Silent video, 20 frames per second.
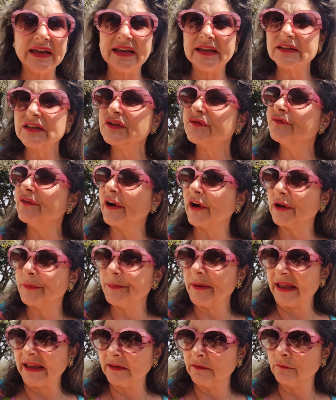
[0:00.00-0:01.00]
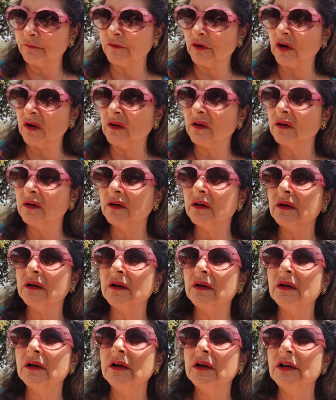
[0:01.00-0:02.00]
it's very painful
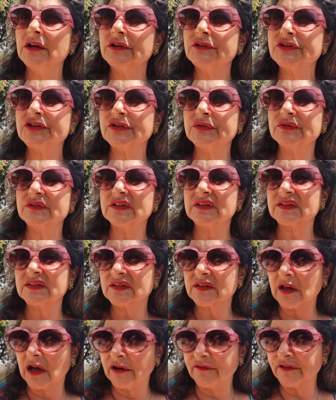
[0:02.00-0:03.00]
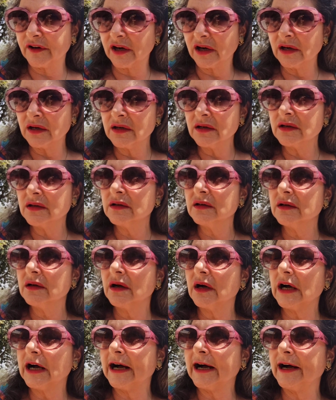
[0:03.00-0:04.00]
to discover
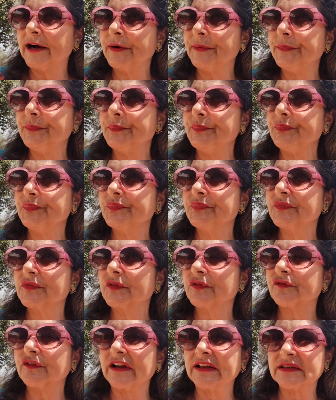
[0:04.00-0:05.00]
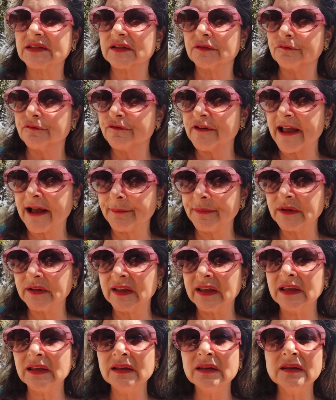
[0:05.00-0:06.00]
um, friends and
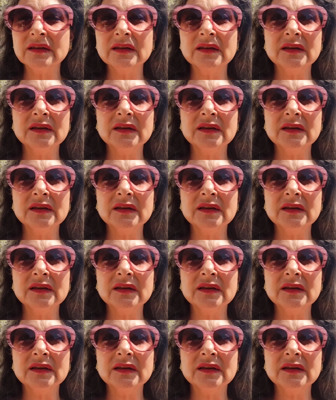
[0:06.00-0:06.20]
family.